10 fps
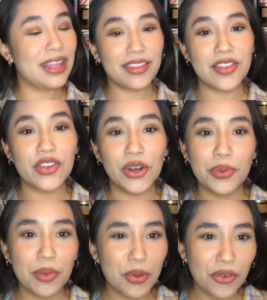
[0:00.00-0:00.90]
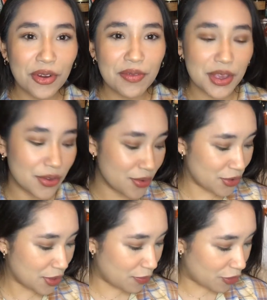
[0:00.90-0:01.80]
Let's get started with the book
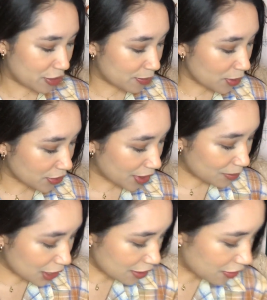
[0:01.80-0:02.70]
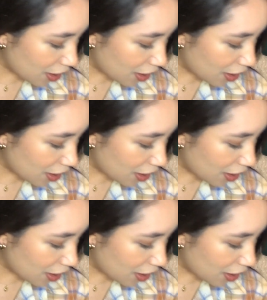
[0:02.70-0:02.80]
reviews. The first book that I'm going to